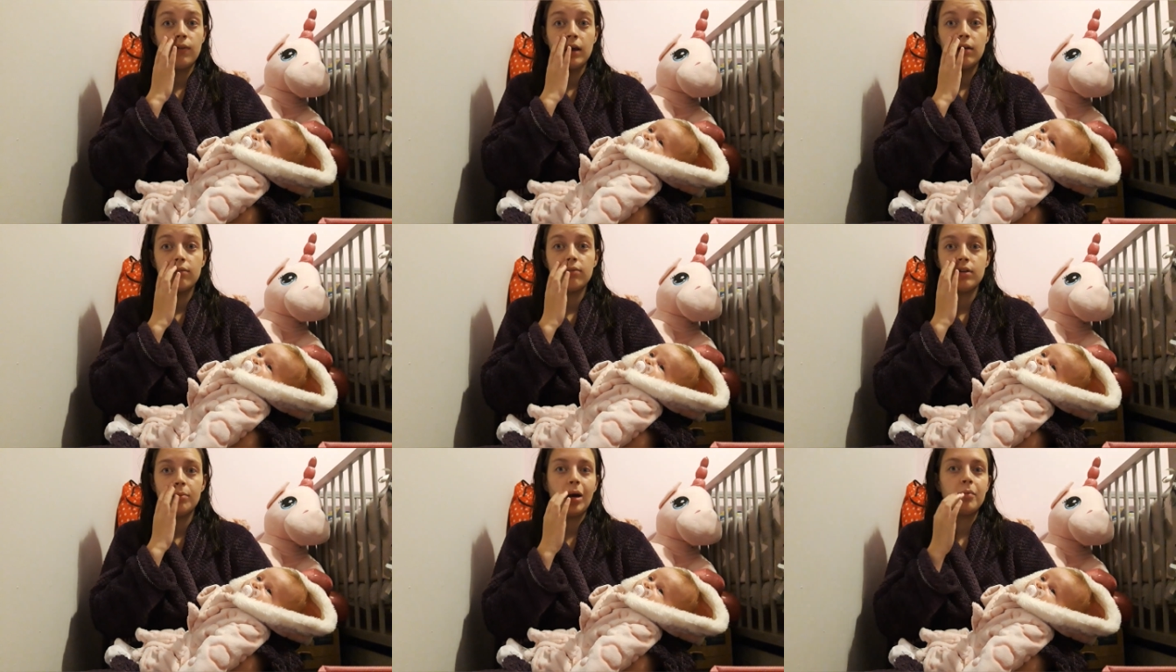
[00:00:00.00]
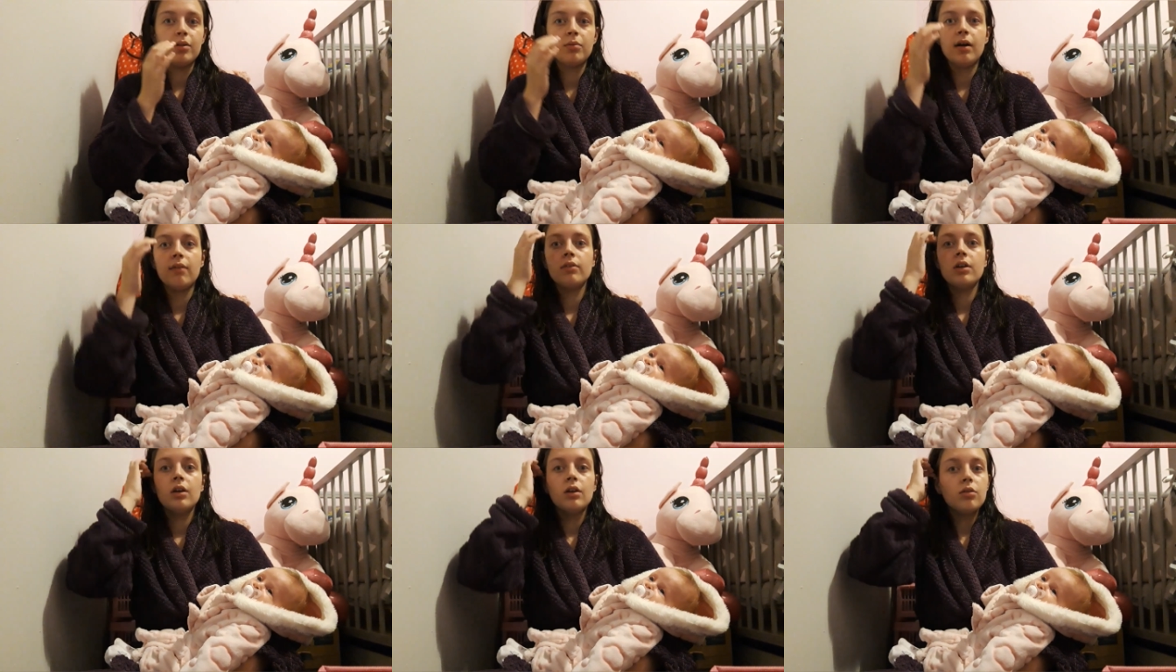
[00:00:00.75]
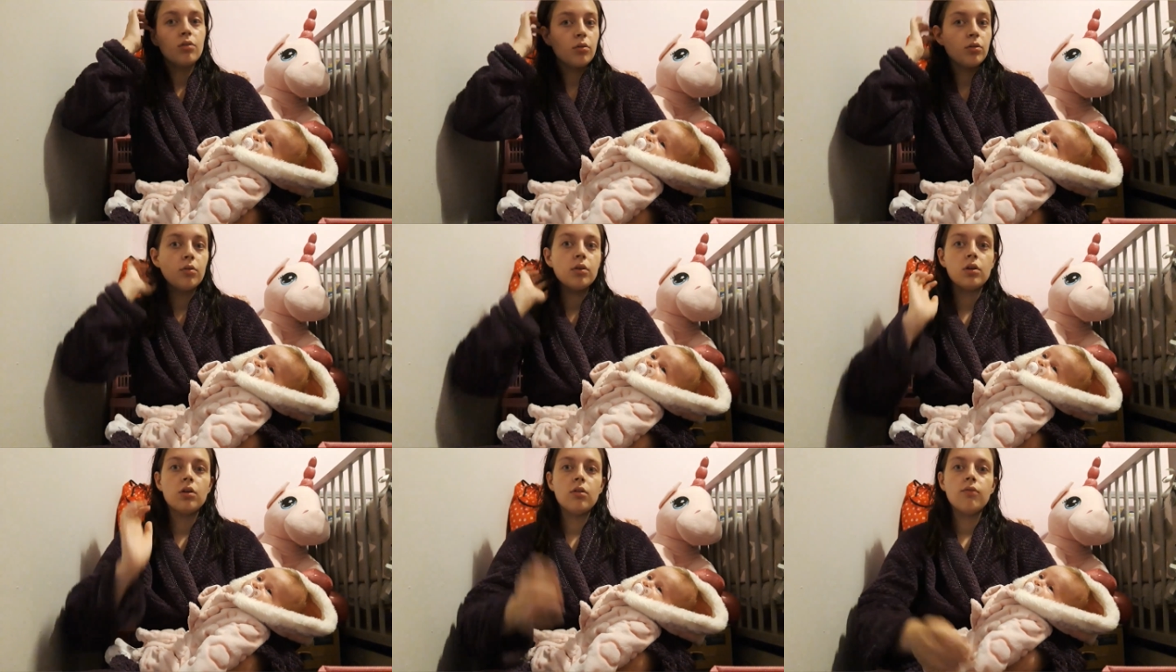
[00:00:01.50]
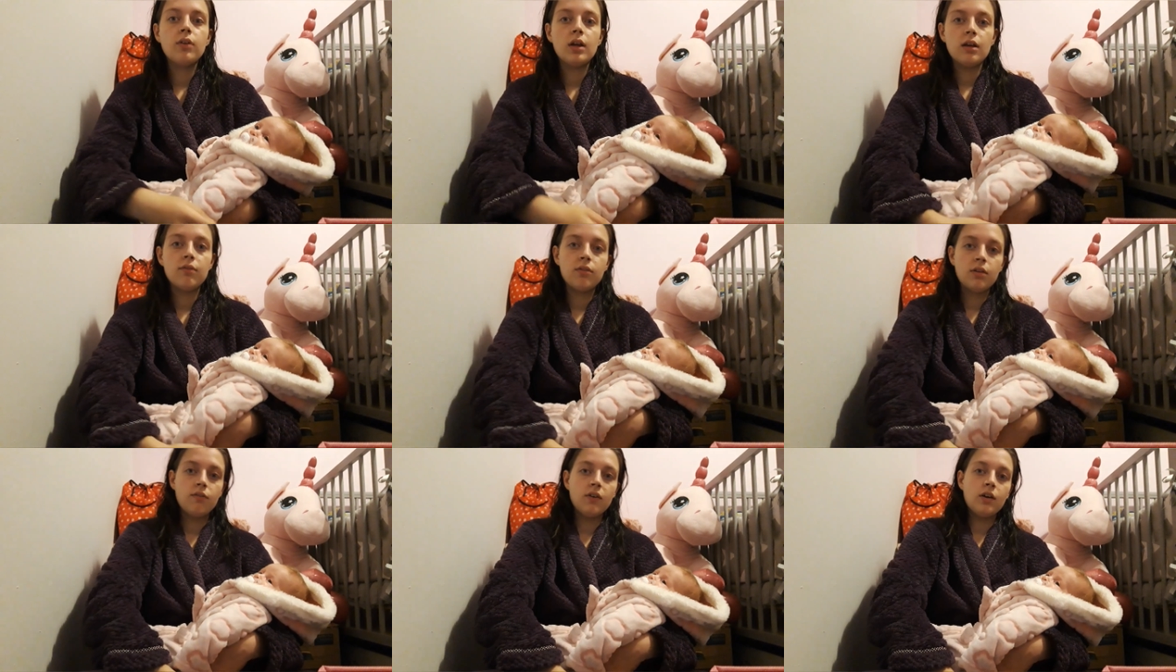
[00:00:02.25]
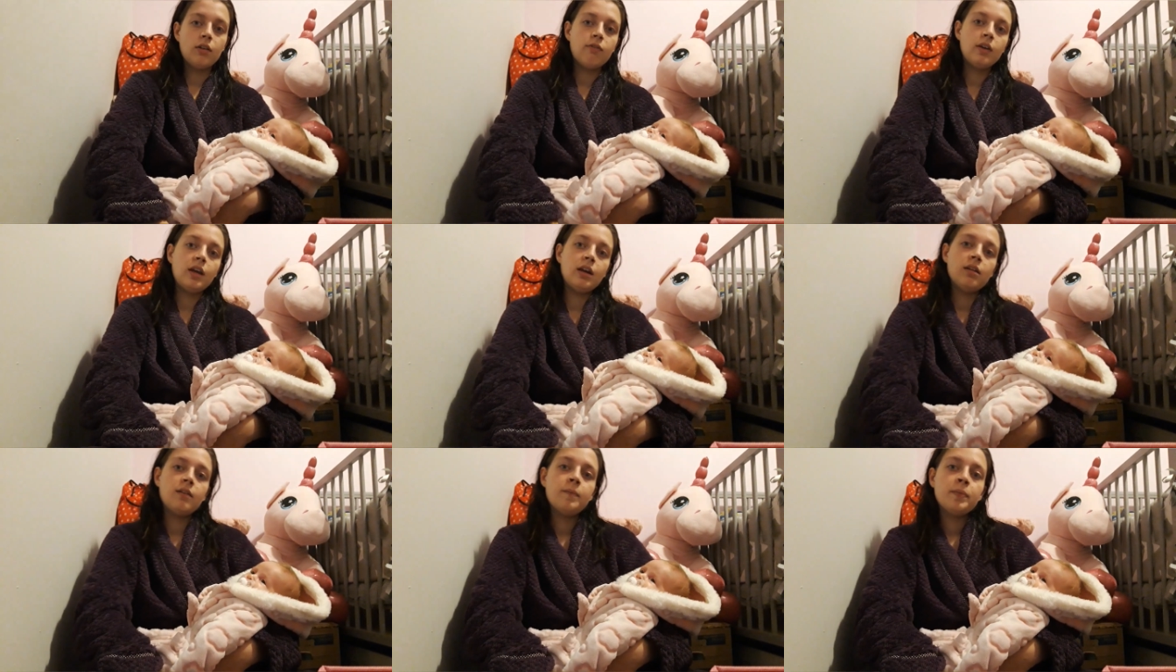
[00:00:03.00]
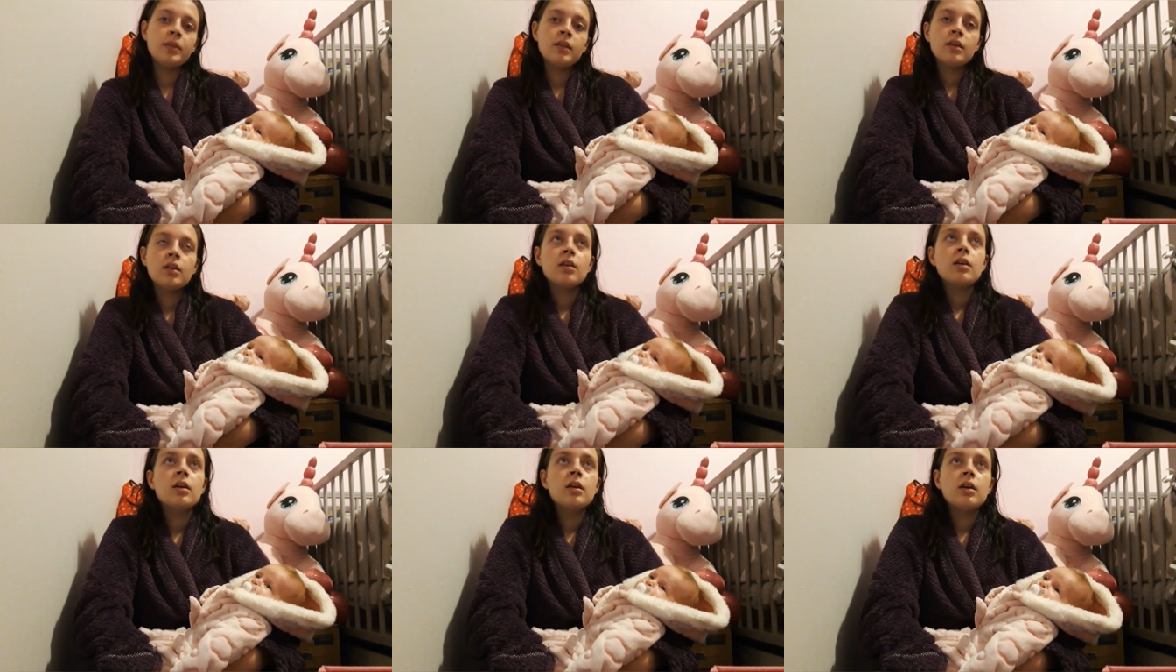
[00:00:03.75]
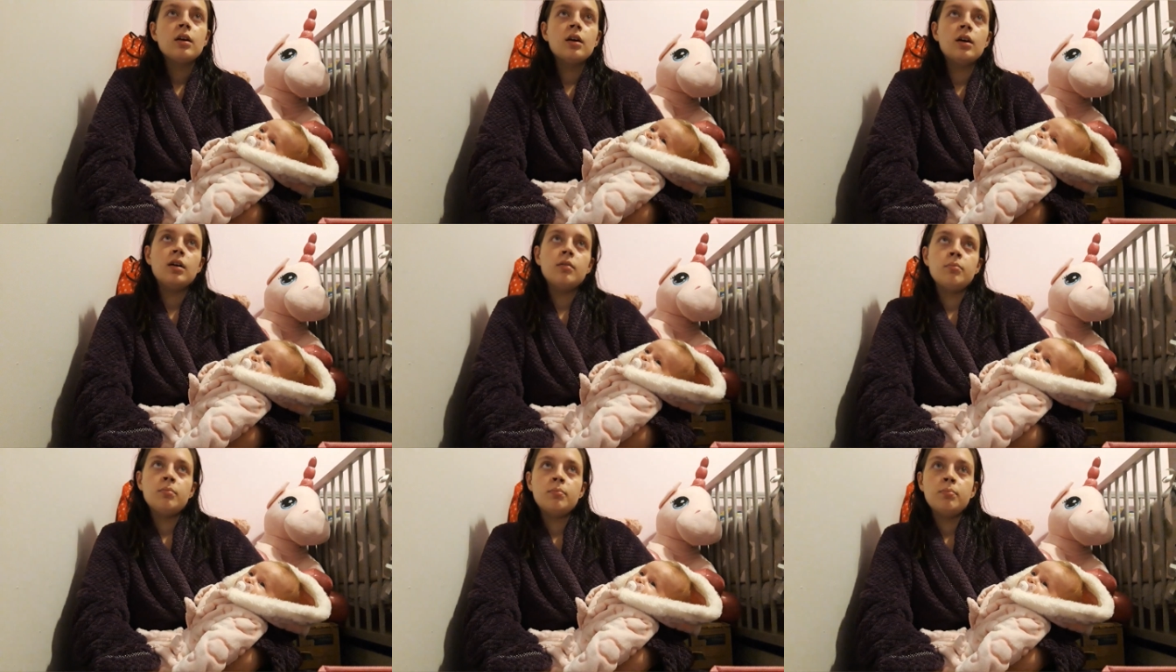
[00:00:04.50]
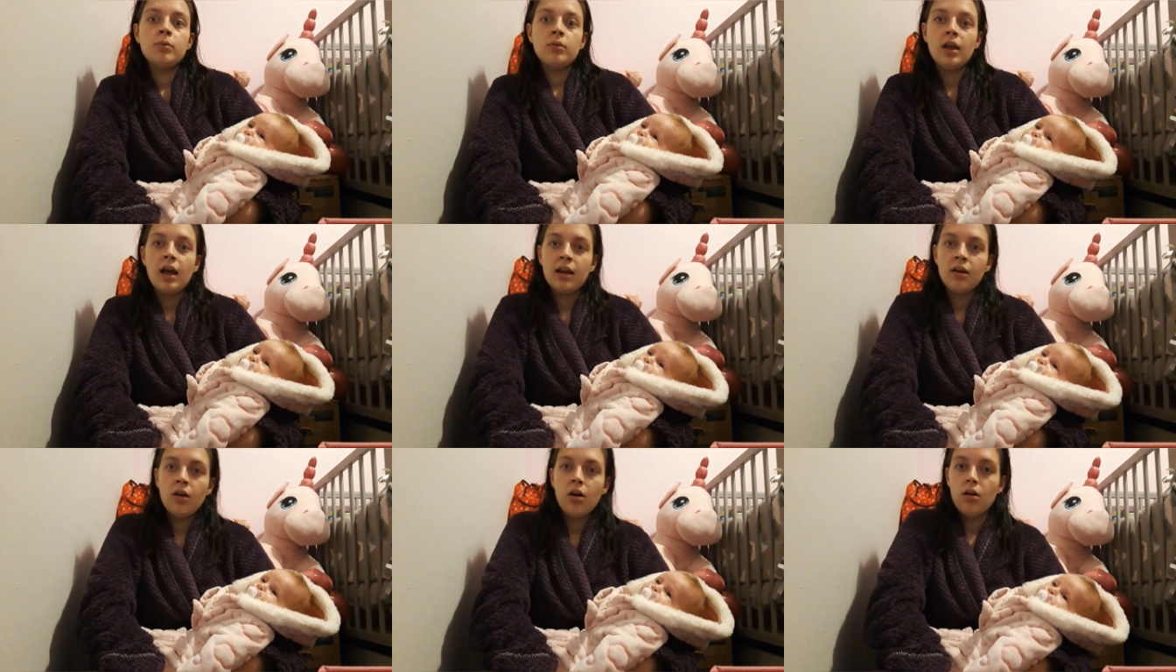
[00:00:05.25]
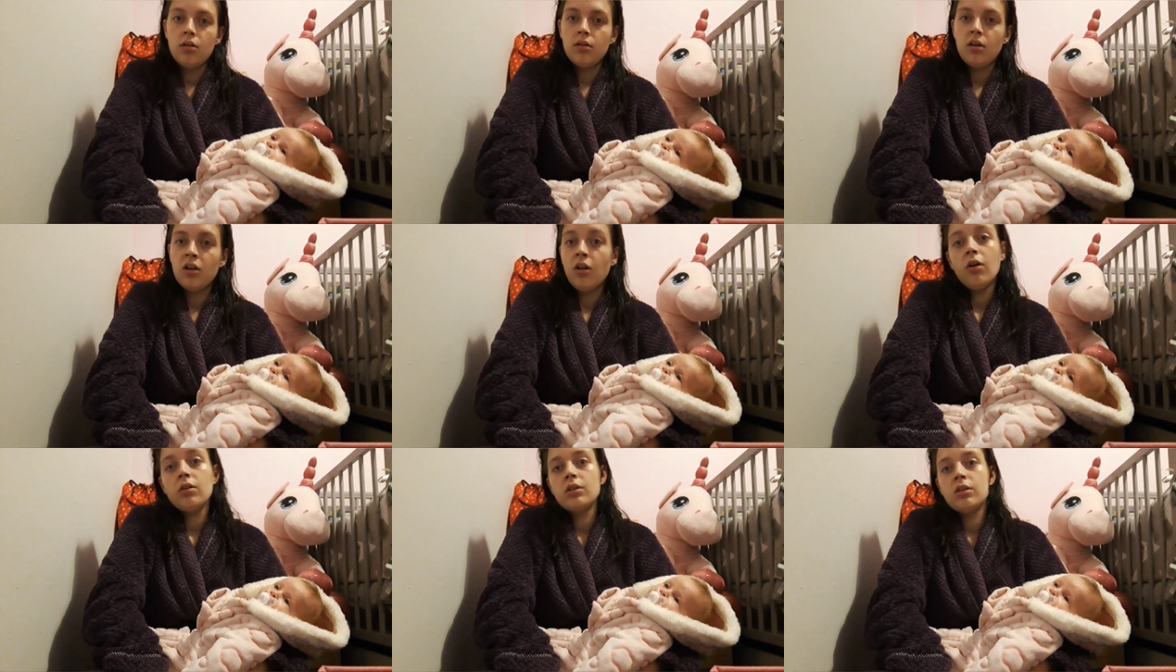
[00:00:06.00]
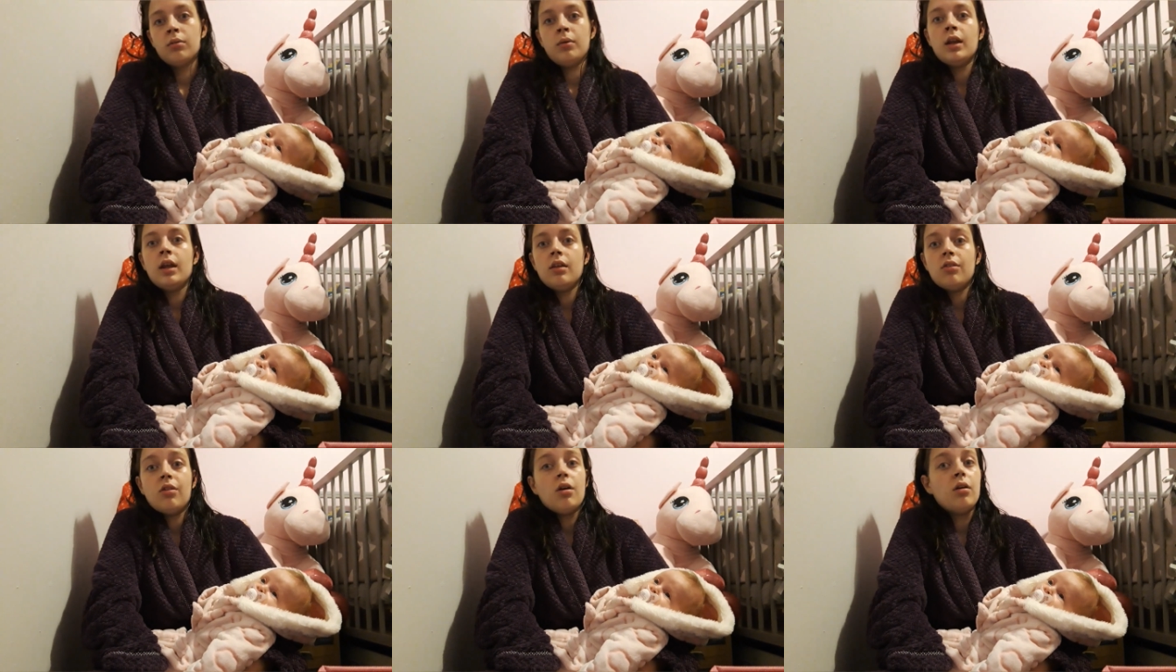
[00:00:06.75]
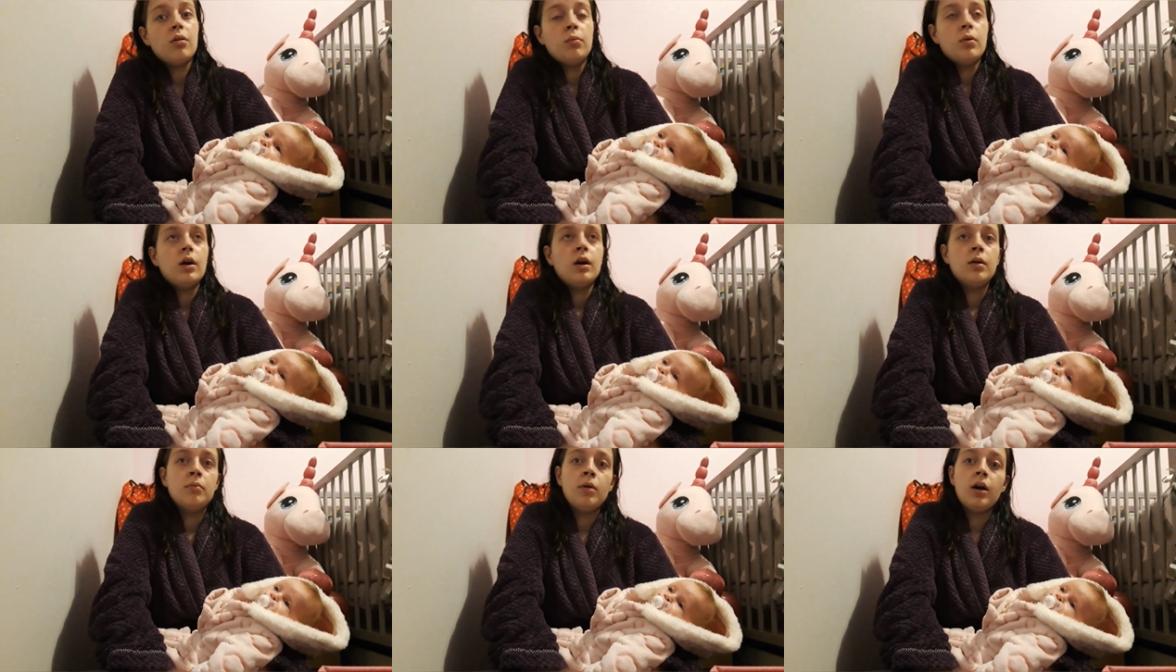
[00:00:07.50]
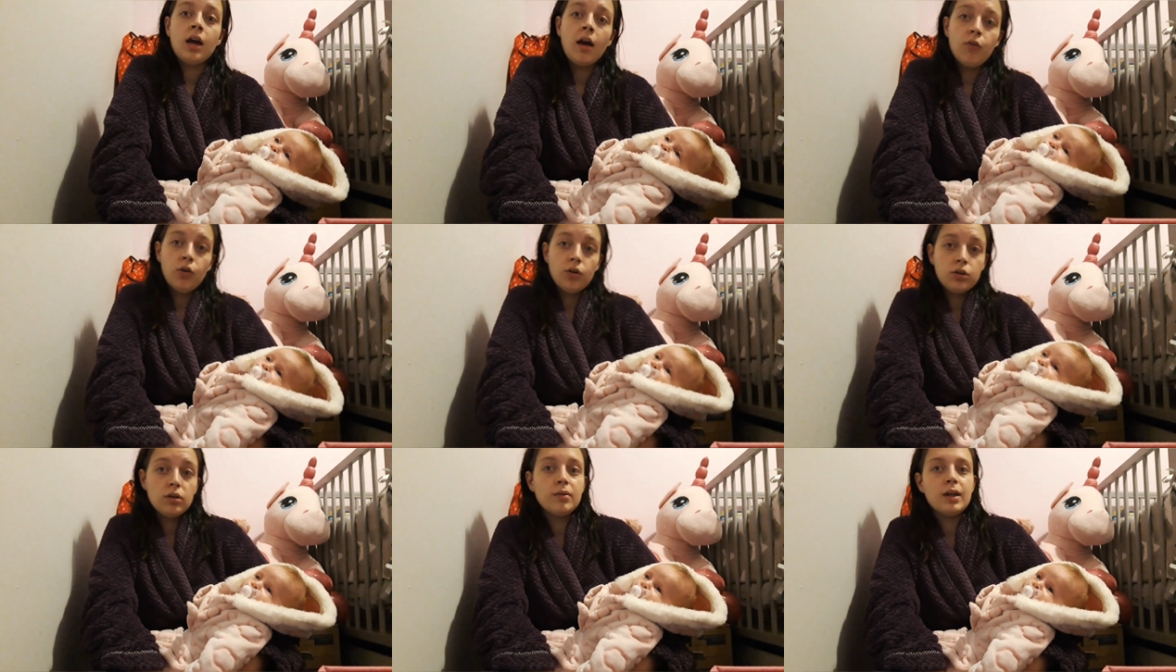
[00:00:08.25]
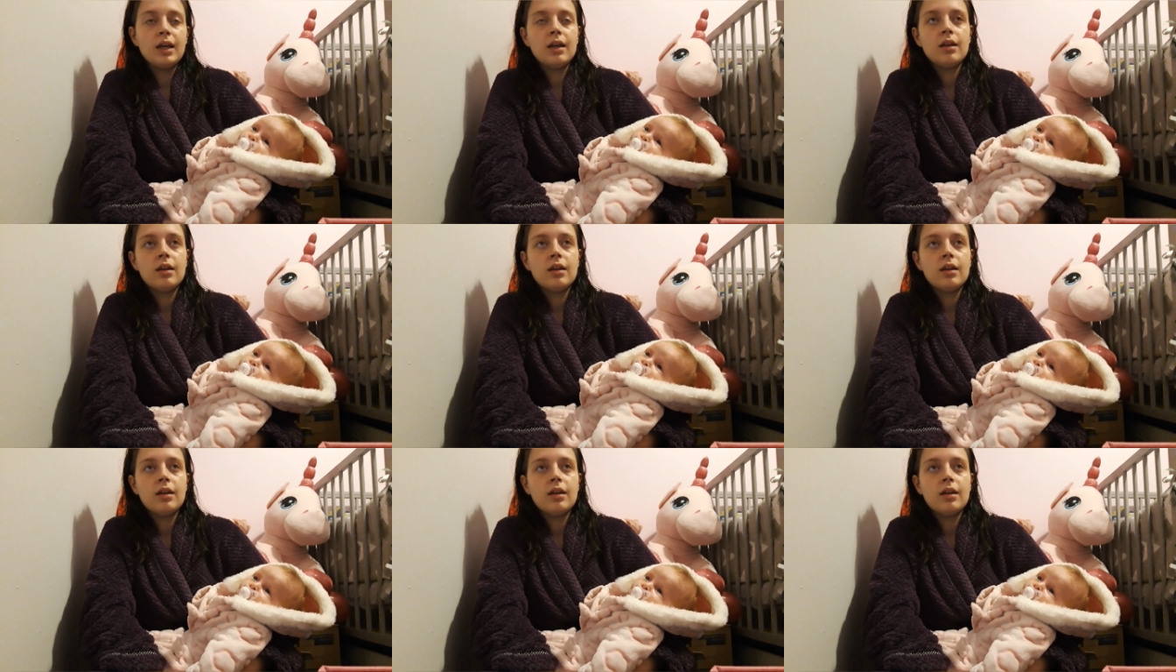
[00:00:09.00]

thing for the baby to have. So I was only gonna feed for the first feed. Oh. Um, but then I liked doing it, so um, I carried on doing it.